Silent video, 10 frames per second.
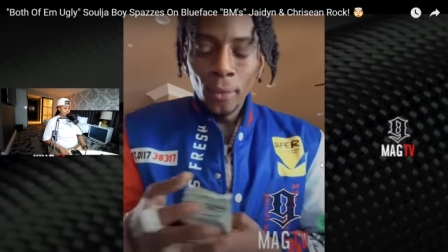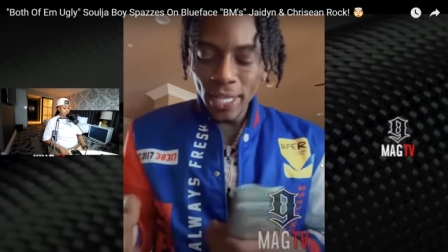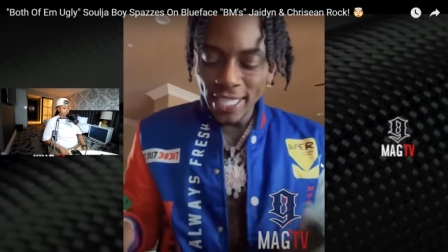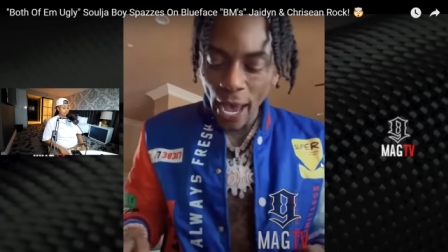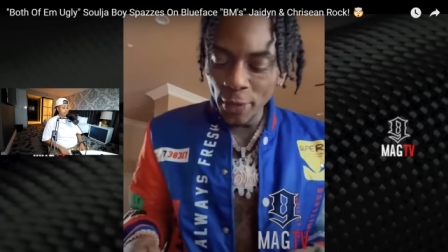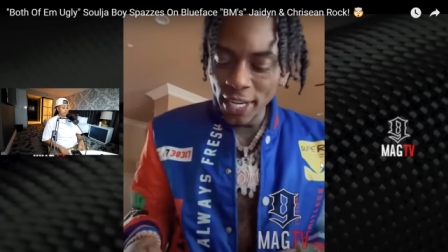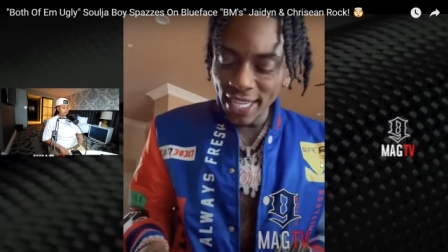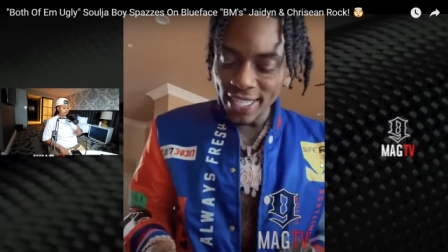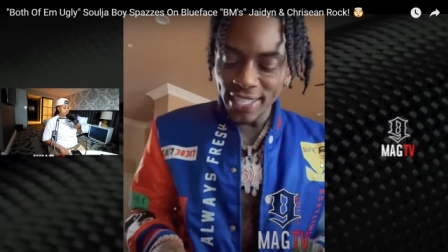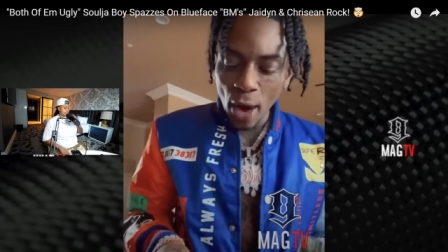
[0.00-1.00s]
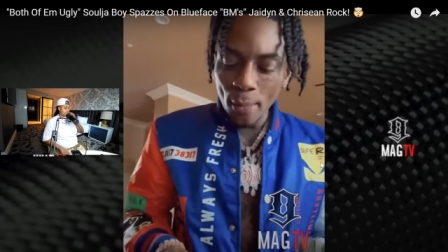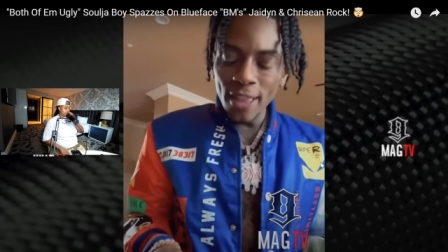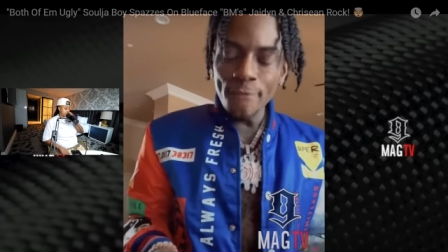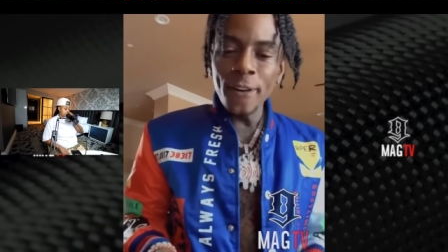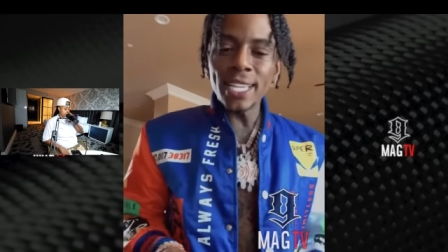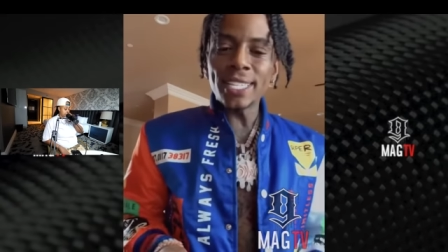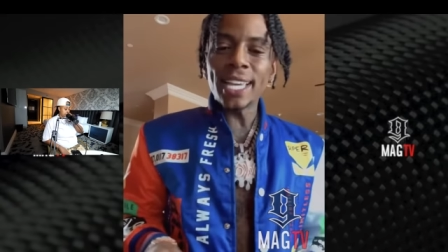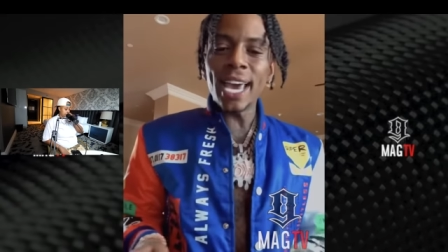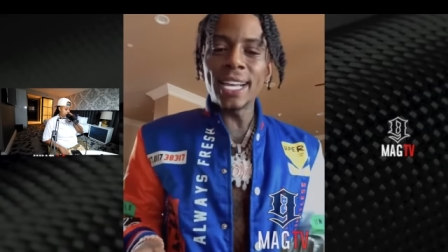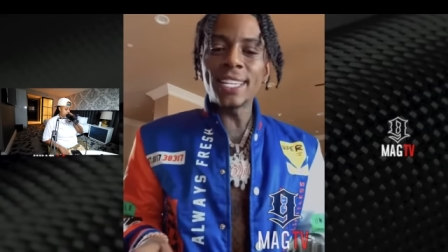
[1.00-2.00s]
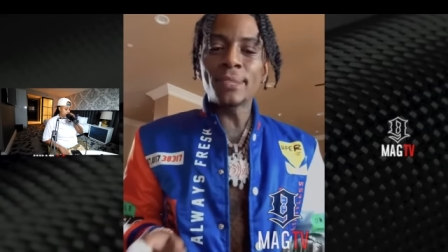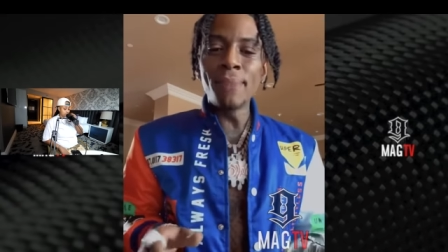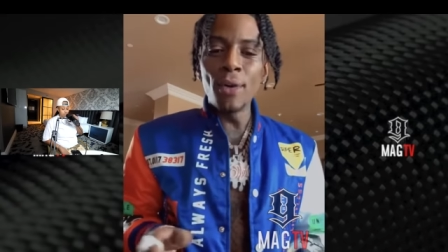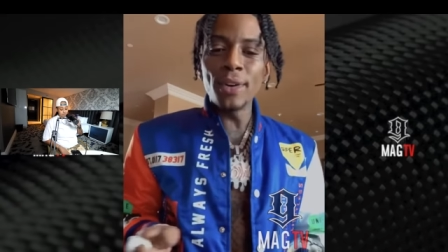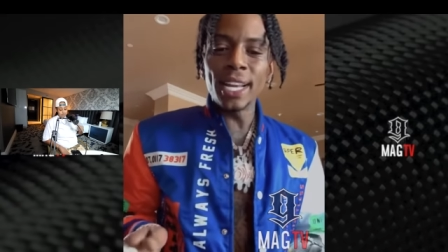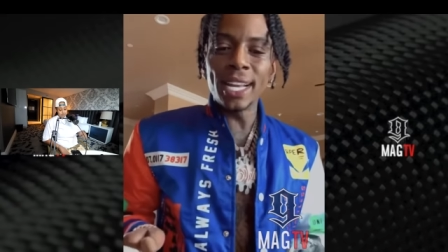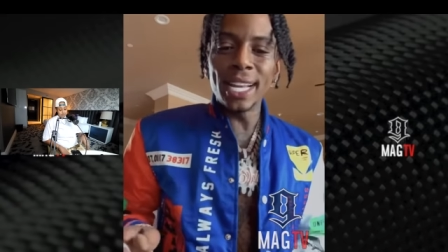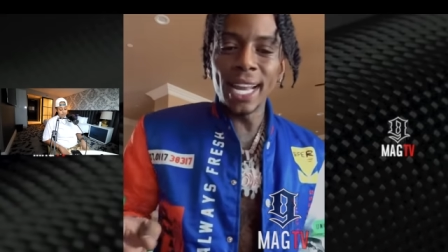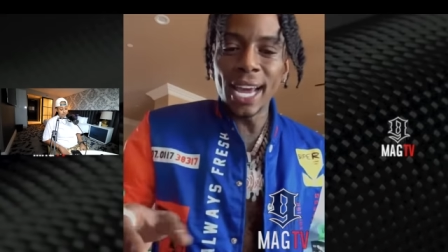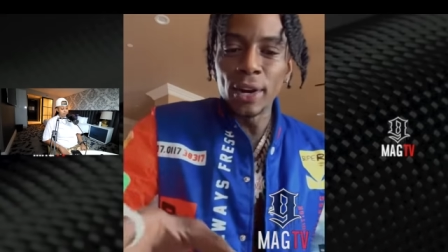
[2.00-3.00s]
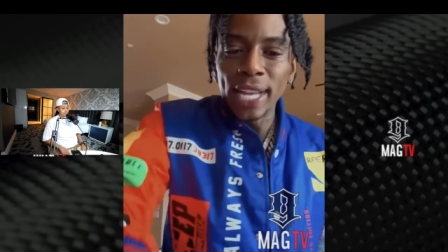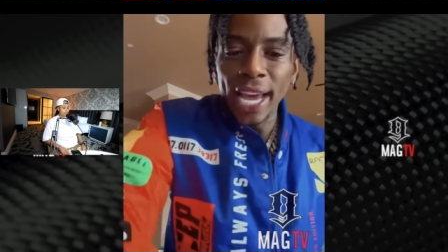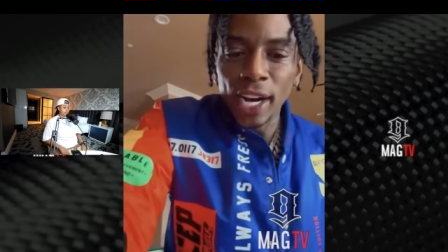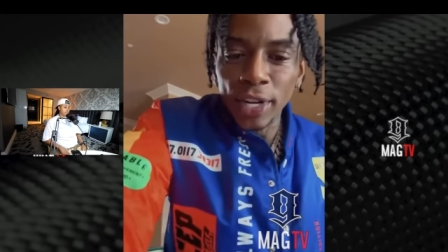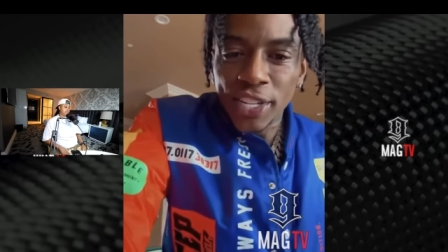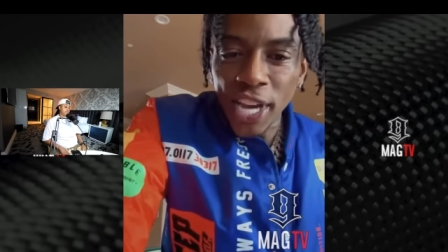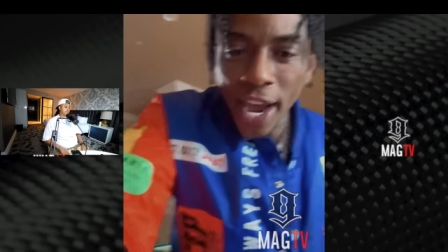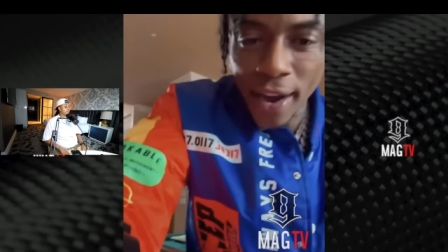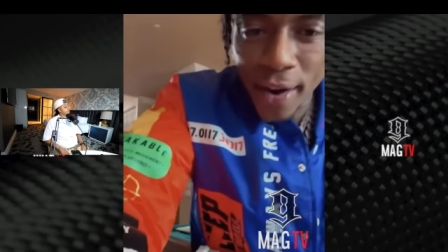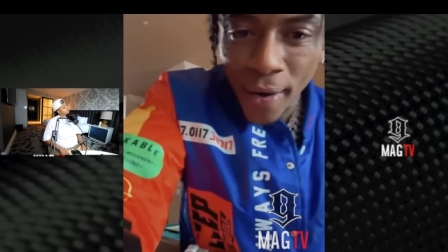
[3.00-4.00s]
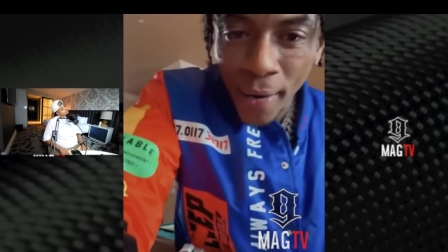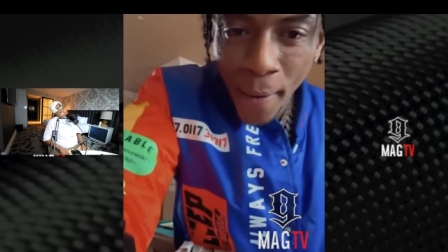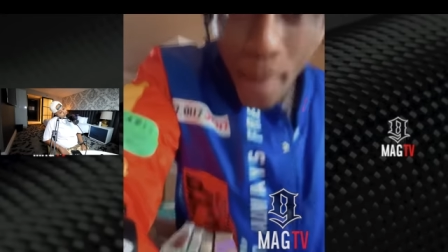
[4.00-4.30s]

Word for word: What type of nigga so motherfucking scared of smoke? They go to jail.